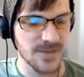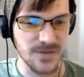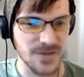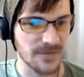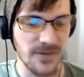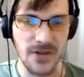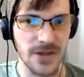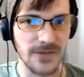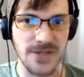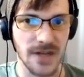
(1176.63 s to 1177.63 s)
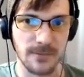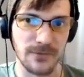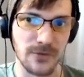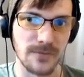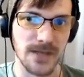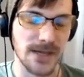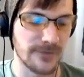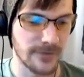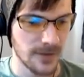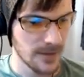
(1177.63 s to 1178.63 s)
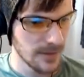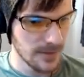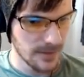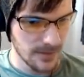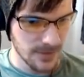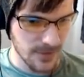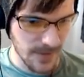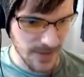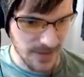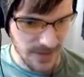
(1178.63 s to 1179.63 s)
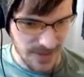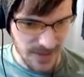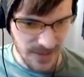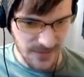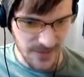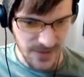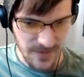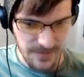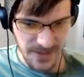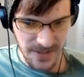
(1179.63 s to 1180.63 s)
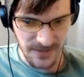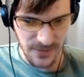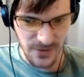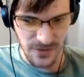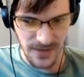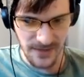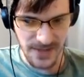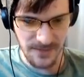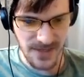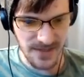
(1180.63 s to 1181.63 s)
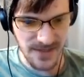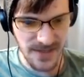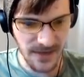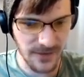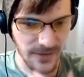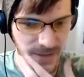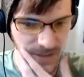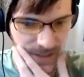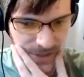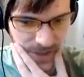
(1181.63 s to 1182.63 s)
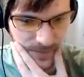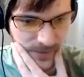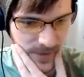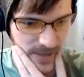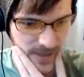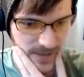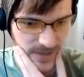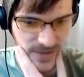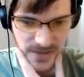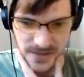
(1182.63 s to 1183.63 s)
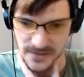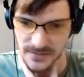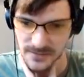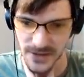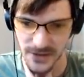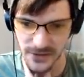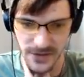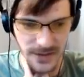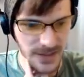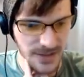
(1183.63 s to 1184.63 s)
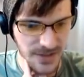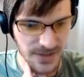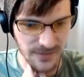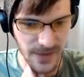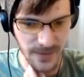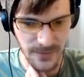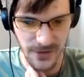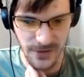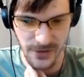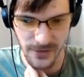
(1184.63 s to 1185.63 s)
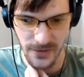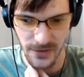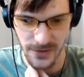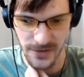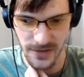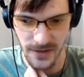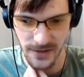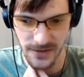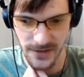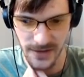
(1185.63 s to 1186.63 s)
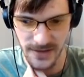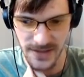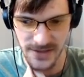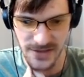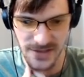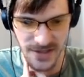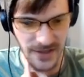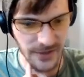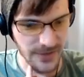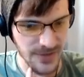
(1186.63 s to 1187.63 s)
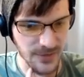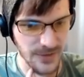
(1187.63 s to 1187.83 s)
Seriously, I've never heard of Scion before in my life. two thousand nine Scion has reached reputation level two. You now have a ten percent discount on clutch upgrades. By Agura Clutch, these are available on Acura, Honda, Hyundai, Lexus, Scion, and